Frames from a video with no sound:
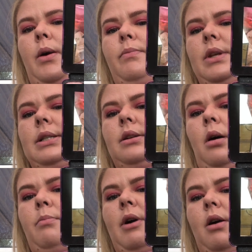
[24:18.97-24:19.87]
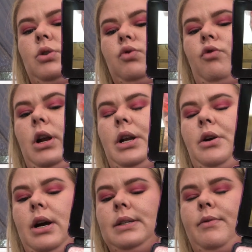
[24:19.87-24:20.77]
This dark brown's really
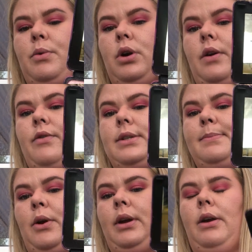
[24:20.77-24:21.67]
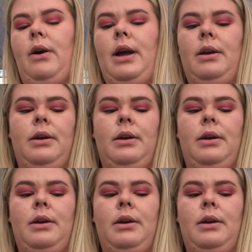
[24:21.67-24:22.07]
nice if I want to go for a smoky eye.